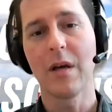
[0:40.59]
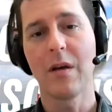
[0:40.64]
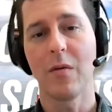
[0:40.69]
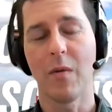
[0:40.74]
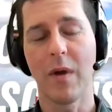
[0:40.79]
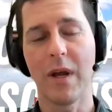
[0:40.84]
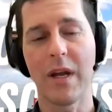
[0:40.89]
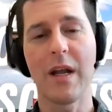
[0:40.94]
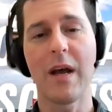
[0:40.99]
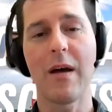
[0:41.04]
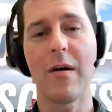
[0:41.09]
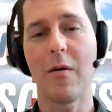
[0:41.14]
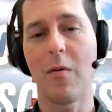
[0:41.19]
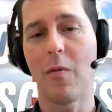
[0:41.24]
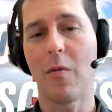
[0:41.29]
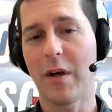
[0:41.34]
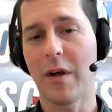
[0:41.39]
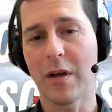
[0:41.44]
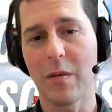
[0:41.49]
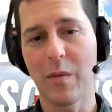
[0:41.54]
Right now, I'll
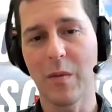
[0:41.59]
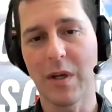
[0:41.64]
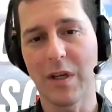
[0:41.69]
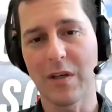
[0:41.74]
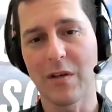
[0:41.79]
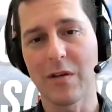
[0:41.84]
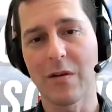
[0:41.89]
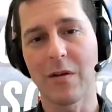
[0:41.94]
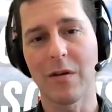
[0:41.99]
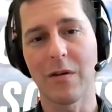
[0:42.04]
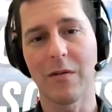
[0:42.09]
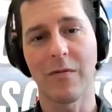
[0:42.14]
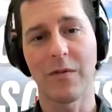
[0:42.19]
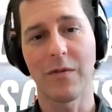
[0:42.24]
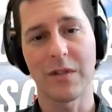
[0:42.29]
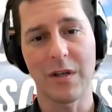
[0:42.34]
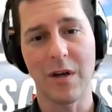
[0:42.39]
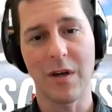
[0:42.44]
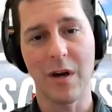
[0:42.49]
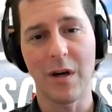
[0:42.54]
welcome in Curt
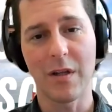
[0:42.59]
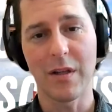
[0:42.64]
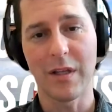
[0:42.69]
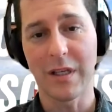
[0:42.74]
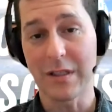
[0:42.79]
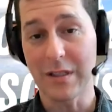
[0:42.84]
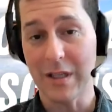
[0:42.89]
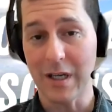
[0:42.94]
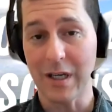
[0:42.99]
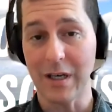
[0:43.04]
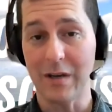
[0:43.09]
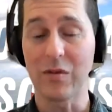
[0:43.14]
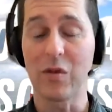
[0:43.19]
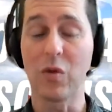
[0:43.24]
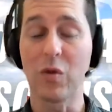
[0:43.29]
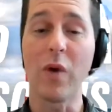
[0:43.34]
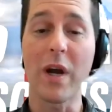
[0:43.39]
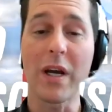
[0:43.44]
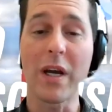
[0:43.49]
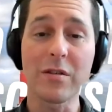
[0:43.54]
Fuszard, the Executive
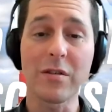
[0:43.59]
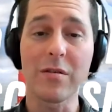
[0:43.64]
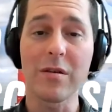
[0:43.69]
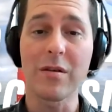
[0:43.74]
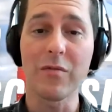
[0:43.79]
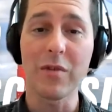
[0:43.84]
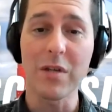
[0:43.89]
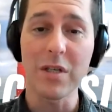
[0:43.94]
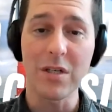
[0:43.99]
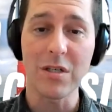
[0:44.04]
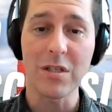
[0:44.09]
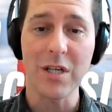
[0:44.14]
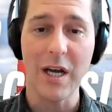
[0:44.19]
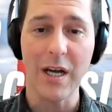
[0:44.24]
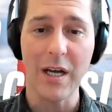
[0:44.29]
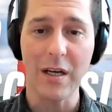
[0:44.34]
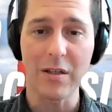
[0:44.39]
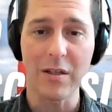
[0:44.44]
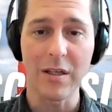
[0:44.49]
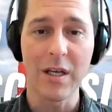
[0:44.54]
Director of Reach a
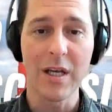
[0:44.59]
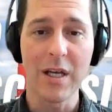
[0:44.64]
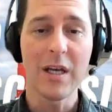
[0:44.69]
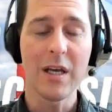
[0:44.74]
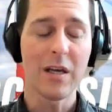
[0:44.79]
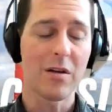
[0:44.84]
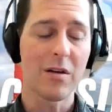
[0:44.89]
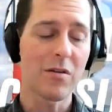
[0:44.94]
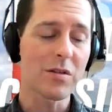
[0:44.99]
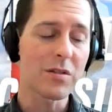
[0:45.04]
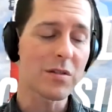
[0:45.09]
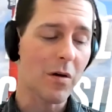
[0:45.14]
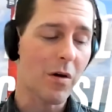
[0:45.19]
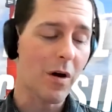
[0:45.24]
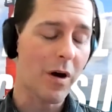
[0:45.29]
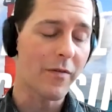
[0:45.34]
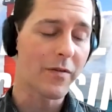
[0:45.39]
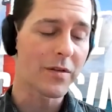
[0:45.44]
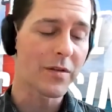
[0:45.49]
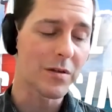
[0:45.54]
Child, and also
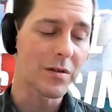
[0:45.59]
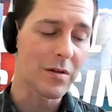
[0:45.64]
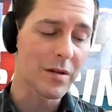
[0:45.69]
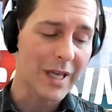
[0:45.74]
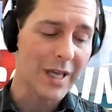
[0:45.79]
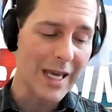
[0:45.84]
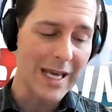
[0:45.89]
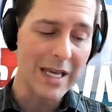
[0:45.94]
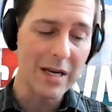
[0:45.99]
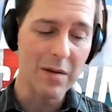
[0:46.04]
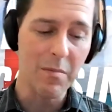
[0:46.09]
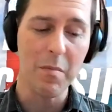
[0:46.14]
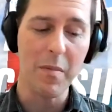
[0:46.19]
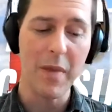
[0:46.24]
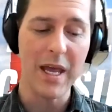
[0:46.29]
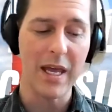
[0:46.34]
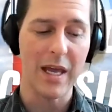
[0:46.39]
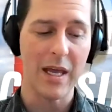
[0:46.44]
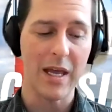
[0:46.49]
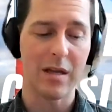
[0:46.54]
Officer Kate
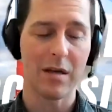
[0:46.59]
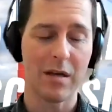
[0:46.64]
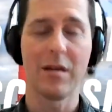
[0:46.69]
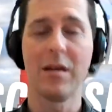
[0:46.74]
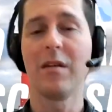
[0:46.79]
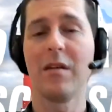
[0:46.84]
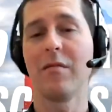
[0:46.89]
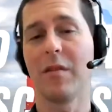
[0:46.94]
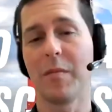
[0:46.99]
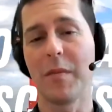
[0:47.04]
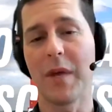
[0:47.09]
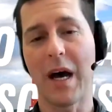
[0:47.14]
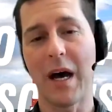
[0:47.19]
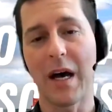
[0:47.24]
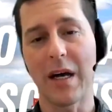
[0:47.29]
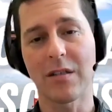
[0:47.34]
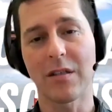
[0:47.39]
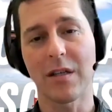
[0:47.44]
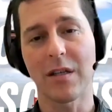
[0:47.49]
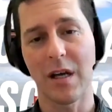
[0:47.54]
Mann from the
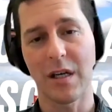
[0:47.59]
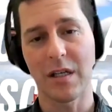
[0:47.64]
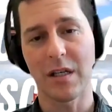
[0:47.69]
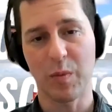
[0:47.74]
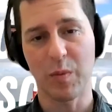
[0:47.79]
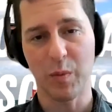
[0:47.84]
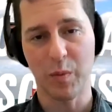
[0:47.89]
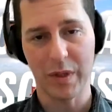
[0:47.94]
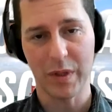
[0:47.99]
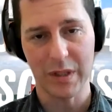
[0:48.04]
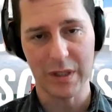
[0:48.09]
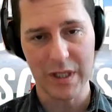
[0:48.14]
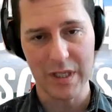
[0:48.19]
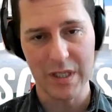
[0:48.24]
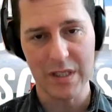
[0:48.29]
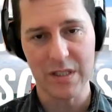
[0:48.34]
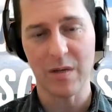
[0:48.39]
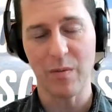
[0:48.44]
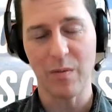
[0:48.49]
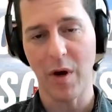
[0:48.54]
Oshkosh
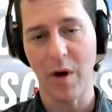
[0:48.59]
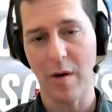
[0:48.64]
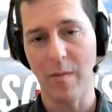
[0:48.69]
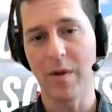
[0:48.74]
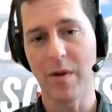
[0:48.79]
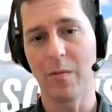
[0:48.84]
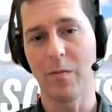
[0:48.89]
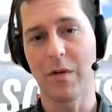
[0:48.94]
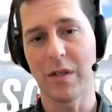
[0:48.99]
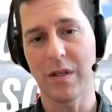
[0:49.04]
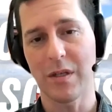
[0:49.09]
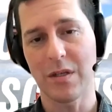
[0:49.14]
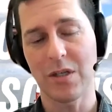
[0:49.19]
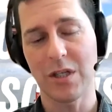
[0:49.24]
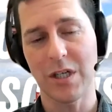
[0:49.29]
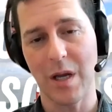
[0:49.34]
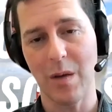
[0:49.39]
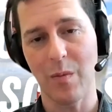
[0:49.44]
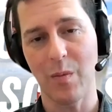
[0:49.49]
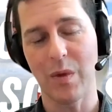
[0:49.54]
Police Department, one of the
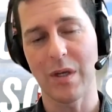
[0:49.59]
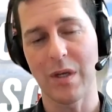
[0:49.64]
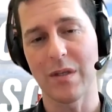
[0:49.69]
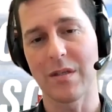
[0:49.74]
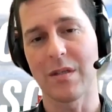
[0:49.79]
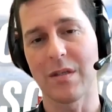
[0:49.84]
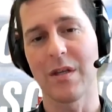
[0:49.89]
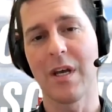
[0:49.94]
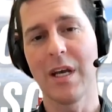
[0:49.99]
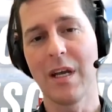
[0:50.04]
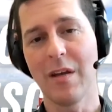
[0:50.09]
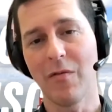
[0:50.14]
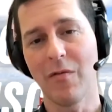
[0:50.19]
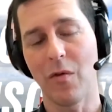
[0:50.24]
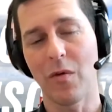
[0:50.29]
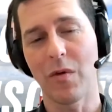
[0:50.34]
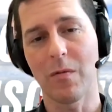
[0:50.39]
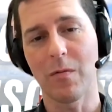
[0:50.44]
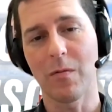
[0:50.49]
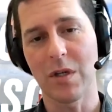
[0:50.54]
champions
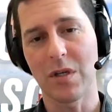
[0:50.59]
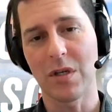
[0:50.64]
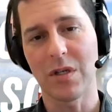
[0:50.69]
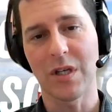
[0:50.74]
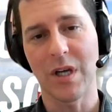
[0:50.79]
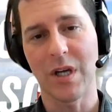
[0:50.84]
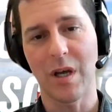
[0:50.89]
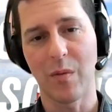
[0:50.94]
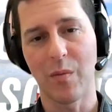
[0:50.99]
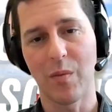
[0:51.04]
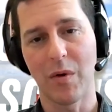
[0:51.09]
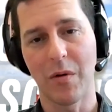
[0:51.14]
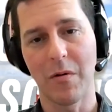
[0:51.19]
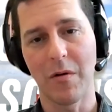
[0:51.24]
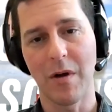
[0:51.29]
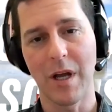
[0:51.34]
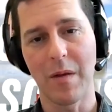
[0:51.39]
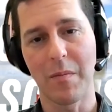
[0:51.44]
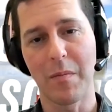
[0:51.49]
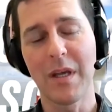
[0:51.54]
for the Reach a Child
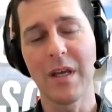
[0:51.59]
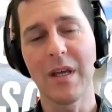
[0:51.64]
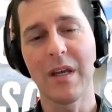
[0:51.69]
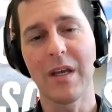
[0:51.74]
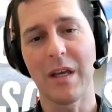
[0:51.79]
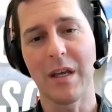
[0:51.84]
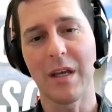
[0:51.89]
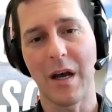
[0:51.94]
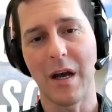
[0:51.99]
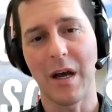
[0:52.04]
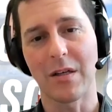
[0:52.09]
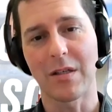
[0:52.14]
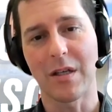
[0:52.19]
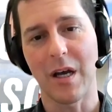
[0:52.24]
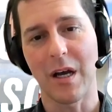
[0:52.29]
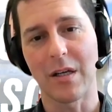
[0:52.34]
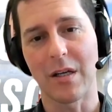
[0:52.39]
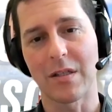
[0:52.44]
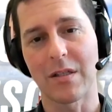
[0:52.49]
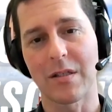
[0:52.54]
program in
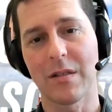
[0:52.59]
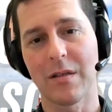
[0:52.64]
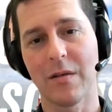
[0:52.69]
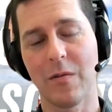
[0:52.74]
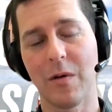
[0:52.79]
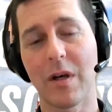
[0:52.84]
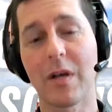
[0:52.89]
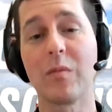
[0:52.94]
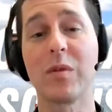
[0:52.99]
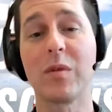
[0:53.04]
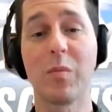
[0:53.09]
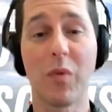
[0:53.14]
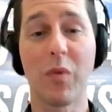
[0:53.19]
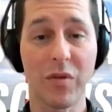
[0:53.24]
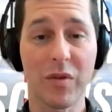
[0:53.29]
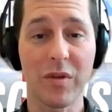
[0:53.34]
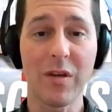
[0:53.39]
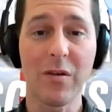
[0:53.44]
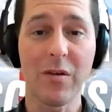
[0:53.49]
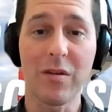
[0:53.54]
Oshkosh. Welcome to
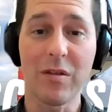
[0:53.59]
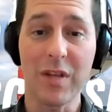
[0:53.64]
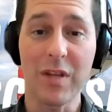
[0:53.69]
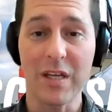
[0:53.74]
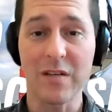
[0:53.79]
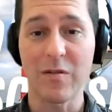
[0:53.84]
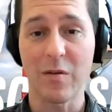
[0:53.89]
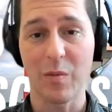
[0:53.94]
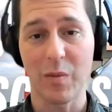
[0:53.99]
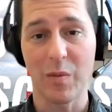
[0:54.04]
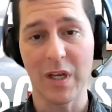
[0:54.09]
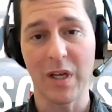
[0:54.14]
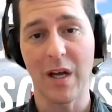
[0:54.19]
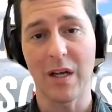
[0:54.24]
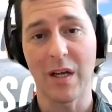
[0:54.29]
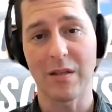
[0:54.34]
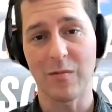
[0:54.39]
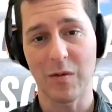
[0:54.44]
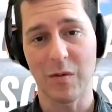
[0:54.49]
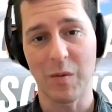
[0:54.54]
both of you, and thanks for being
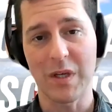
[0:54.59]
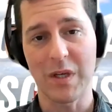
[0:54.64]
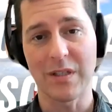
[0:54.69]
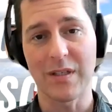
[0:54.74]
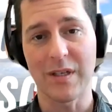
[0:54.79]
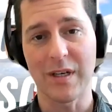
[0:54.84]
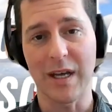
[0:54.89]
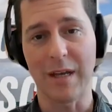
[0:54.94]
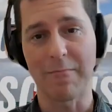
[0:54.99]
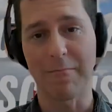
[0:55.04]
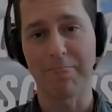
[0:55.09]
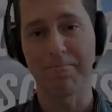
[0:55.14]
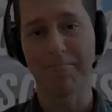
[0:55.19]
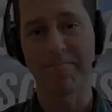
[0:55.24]
on with me today.